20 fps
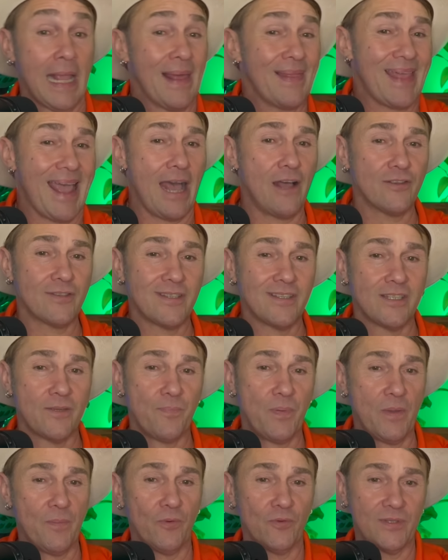thousands of
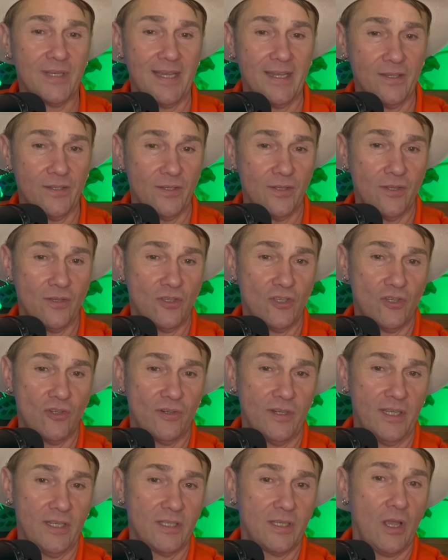people taking to the
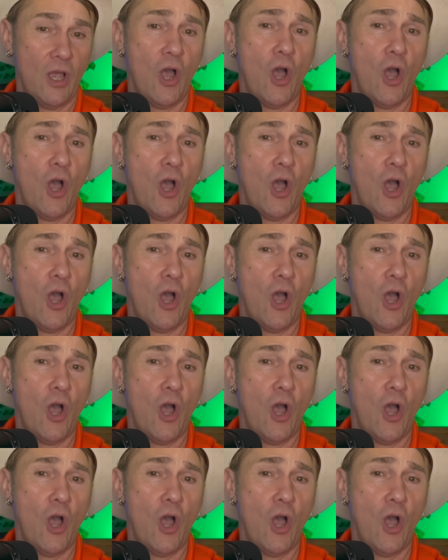streets.